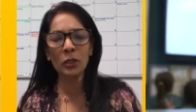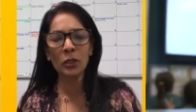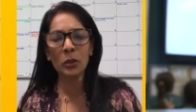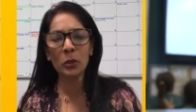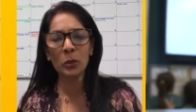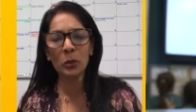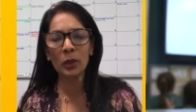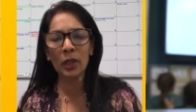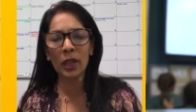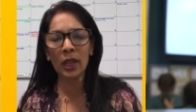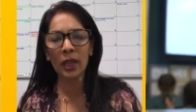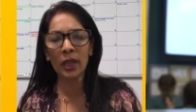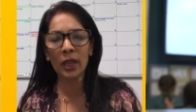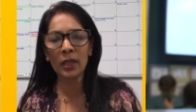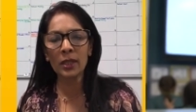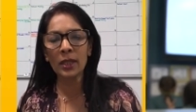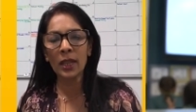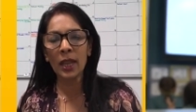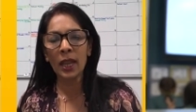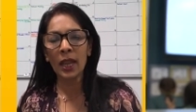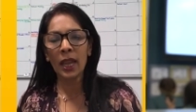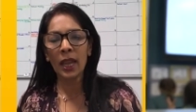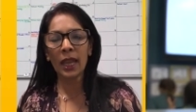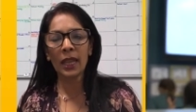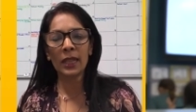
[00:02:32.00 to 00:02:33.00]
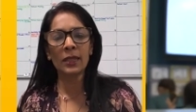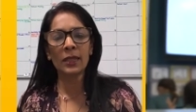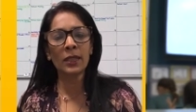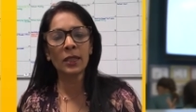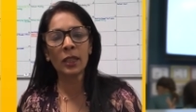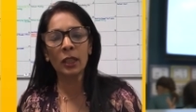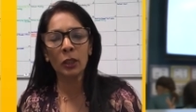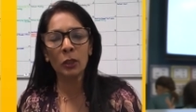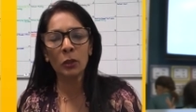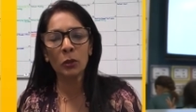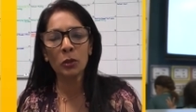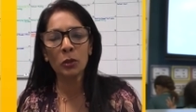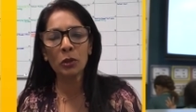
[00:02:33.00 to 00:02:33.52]
in 2 lines and
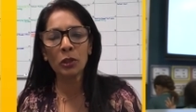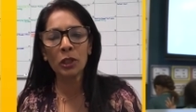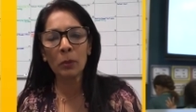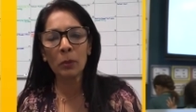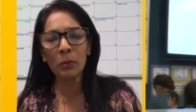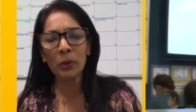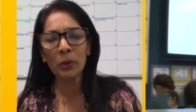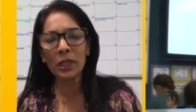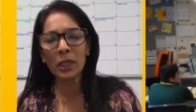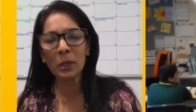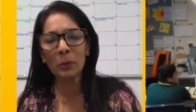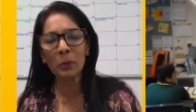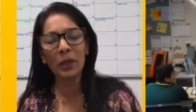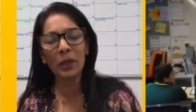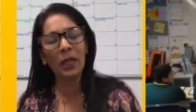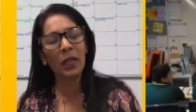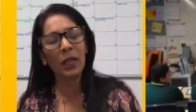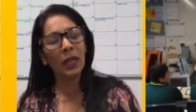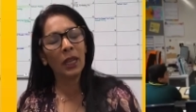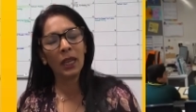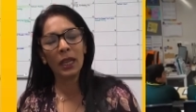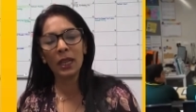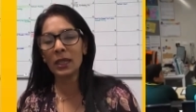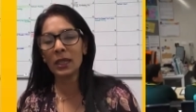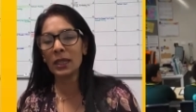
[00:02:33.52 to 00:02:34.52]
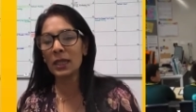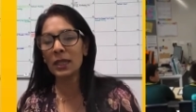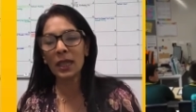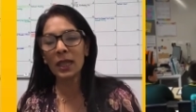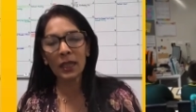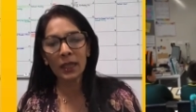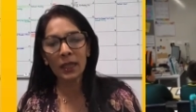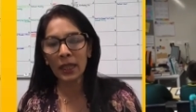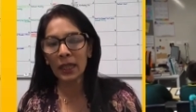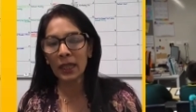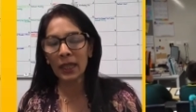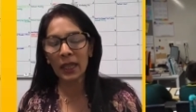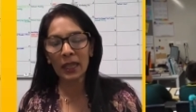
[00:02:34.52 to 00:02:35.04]
salute to the principal. It's
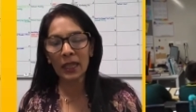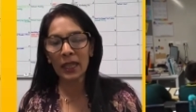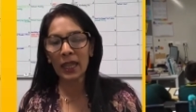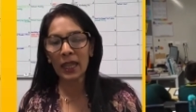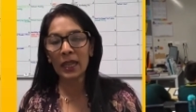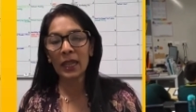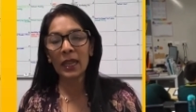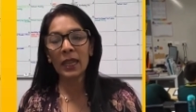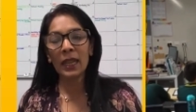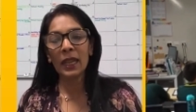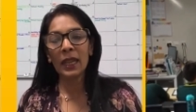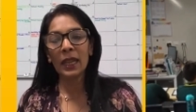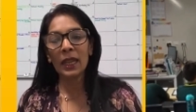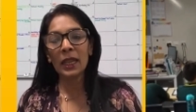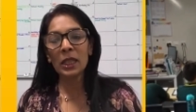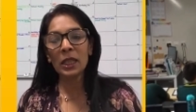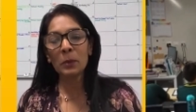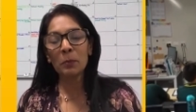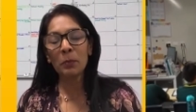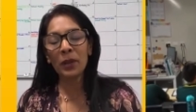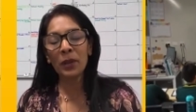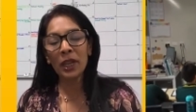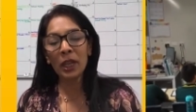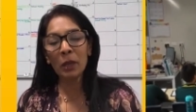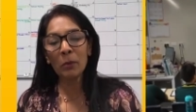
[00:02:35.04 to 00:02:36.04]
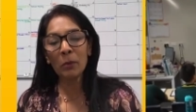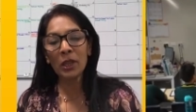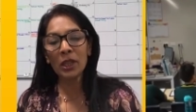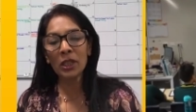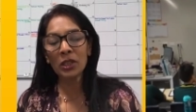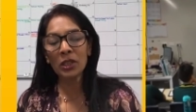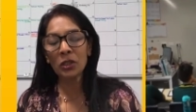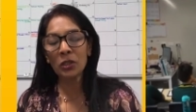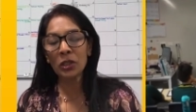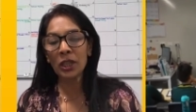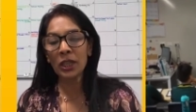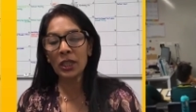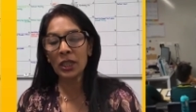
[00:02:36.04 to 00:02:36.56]
nothing like that. It's pretty
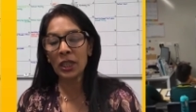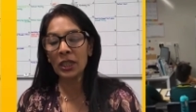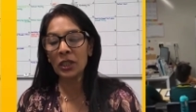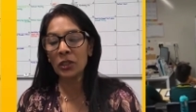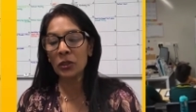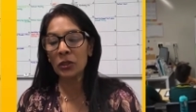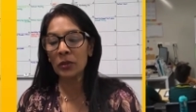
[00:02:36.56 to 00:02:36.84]
much teaching